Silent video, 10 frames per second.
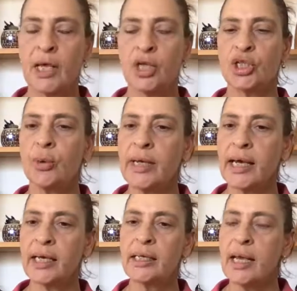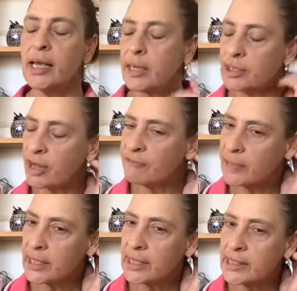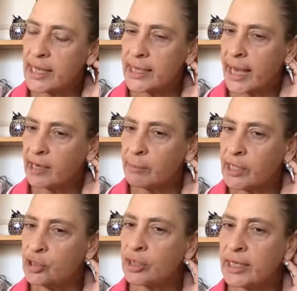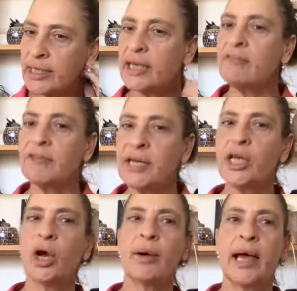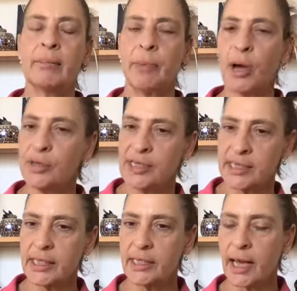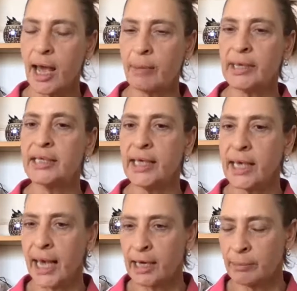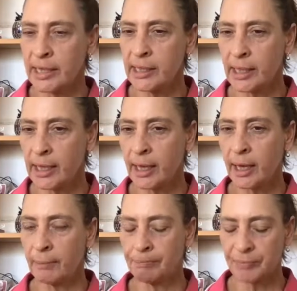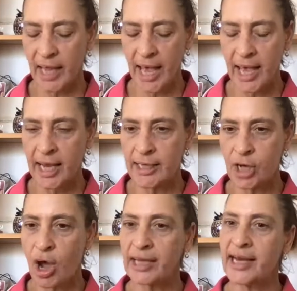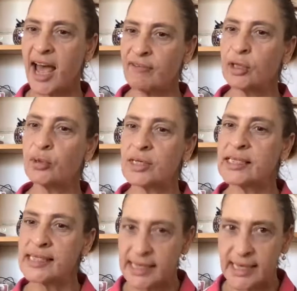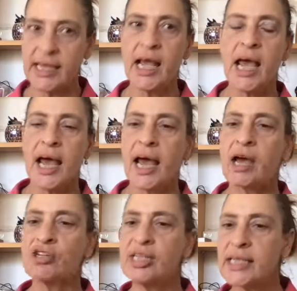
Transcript: doing it, don't forget, in the academy you can get a video and post it in the academy, and I can have a look and see how she's